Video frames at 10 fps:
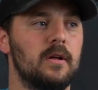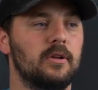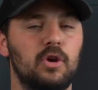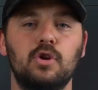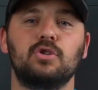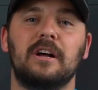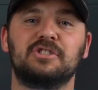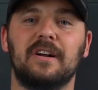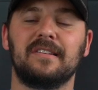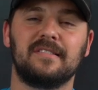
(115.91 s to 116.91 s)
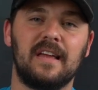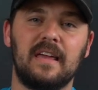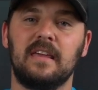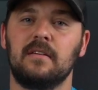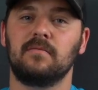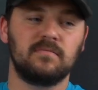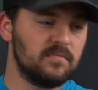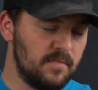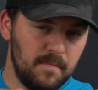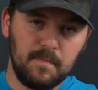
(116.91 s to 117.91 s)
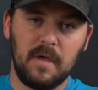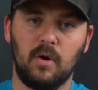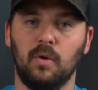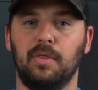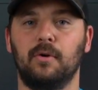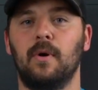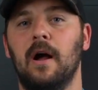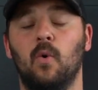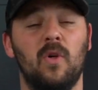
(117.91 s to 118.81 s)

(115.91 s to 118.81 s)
usually I try to stay middle throughout,